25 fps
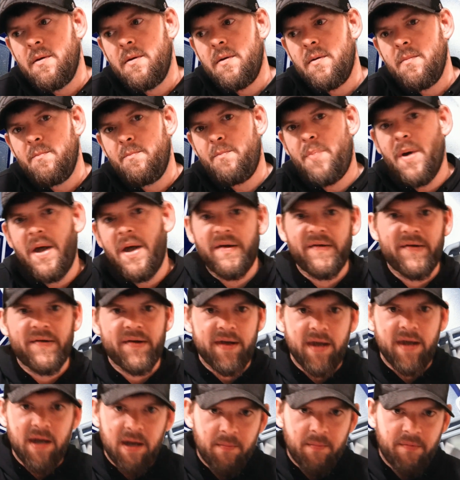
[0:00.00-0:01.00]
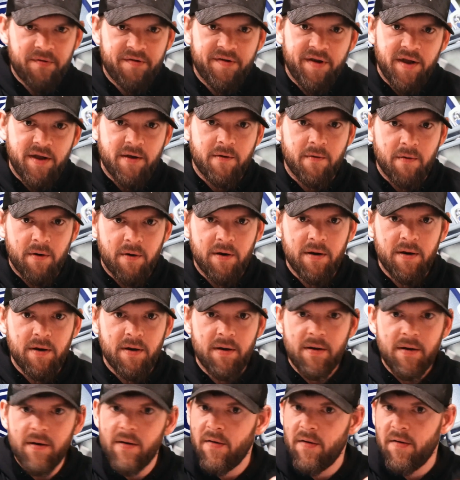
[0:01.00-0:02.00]
best-kept secret
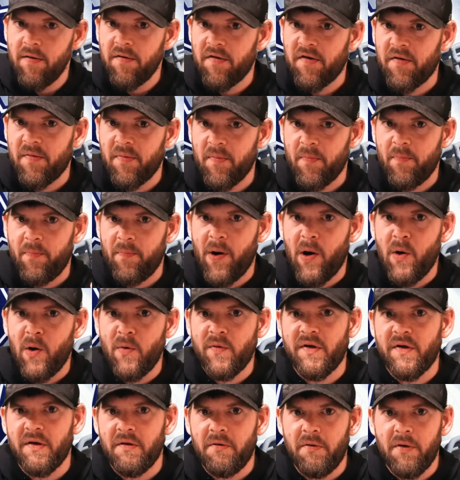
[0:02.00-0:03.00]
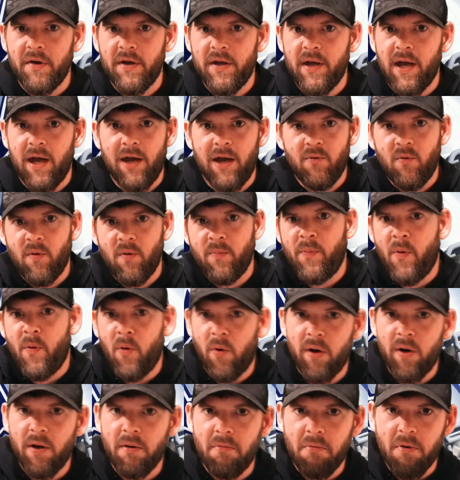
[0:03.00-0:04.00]
is supposedly and
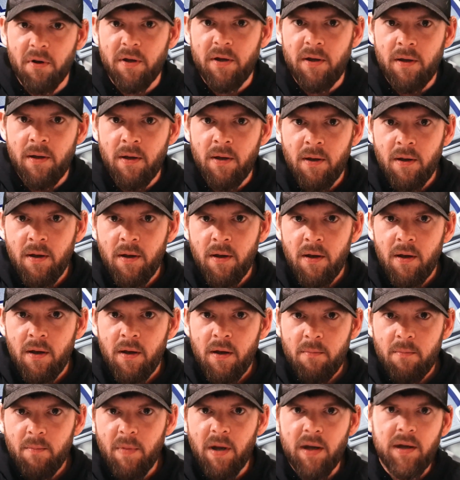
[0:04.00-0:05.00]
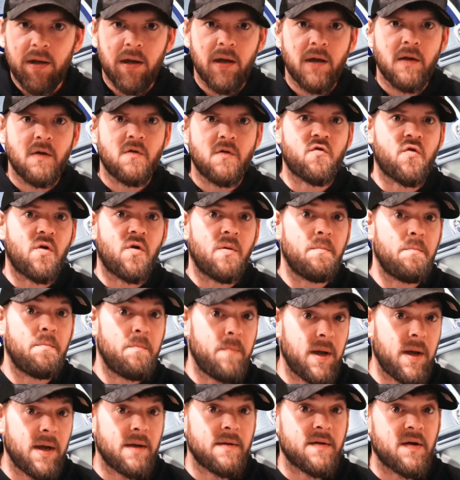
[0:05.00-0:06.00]
reportedly making
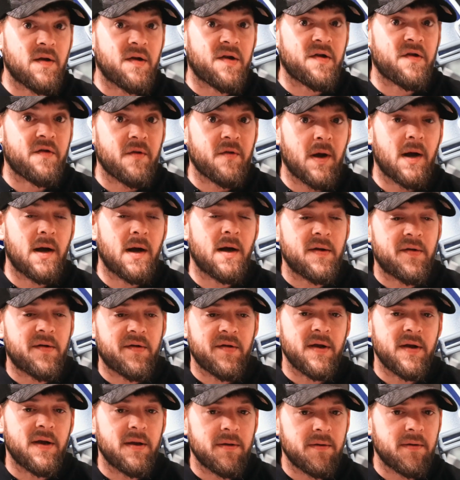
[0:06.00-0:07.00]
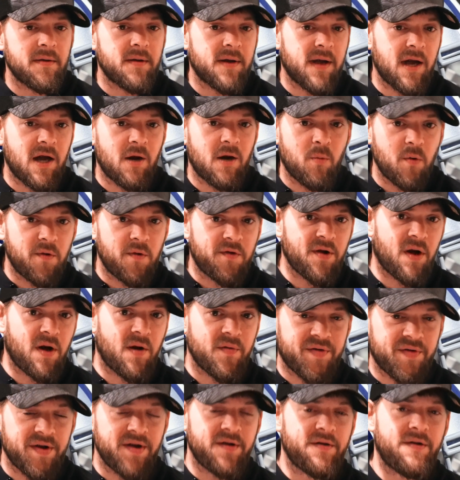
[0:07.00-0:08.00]
tremendous strides in the Cowboys
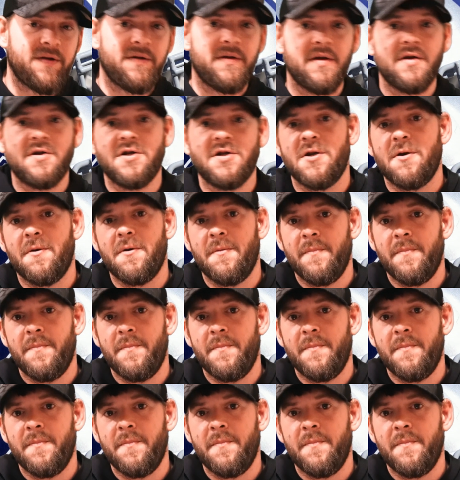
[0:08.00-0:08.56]
offseason this year.